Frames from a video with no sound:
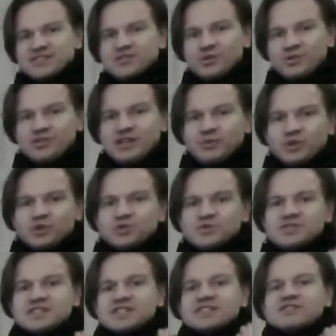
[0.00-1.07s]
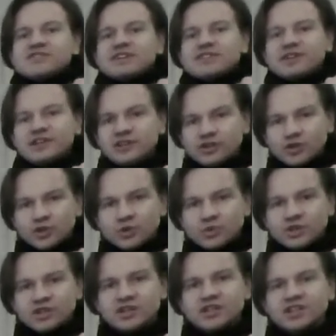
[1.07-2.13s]
Usually what you see is very low
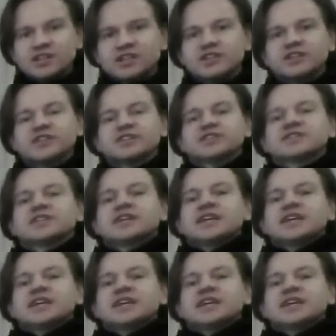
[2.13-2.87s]
collars